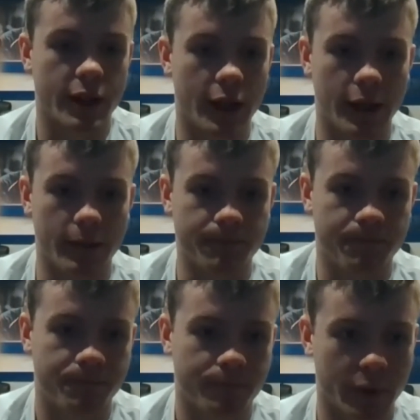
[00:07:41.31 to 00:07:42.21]
Um,
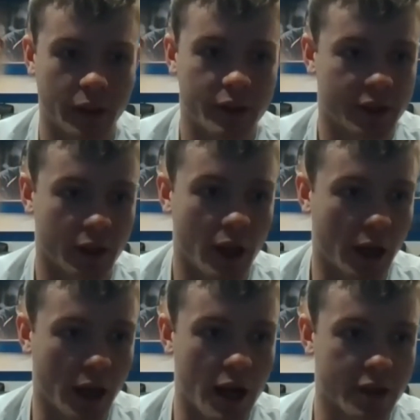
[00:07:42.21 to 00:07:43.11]
but there's just a lot
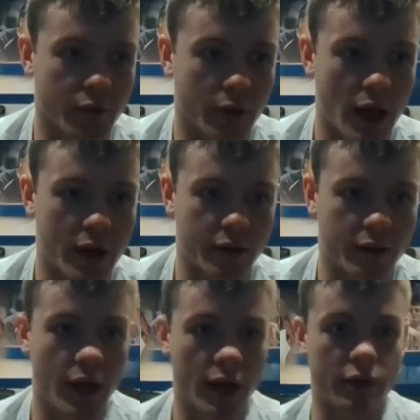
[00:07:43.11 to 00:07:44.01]
of guys doing a lot of
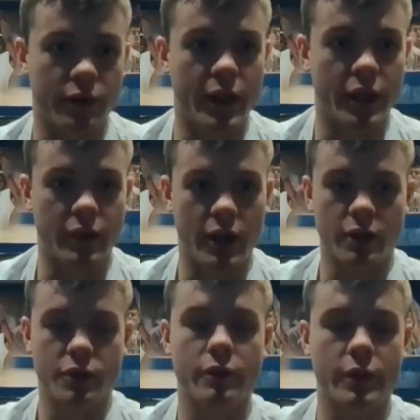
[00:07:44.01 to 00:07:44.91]
a lot of good things right now.
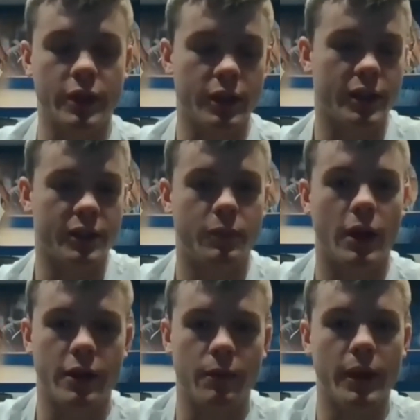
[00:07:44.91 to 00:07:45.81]
Shooting is, is
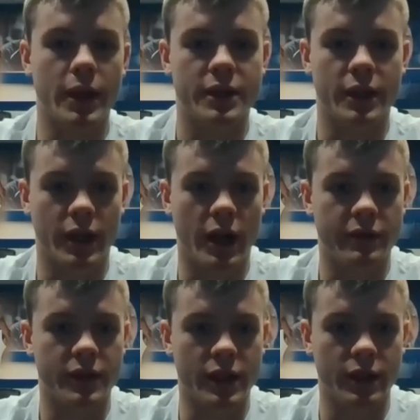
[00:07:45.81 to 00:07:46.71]
probably the biggest thing that I've
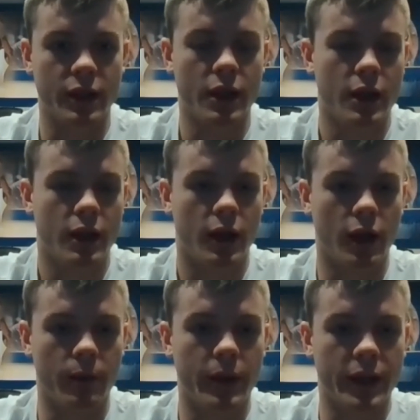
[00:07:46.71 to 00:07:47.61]
seen,
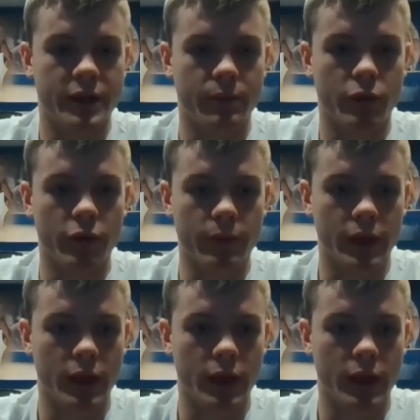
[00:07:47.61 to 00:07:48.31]
uh, biggest improvement.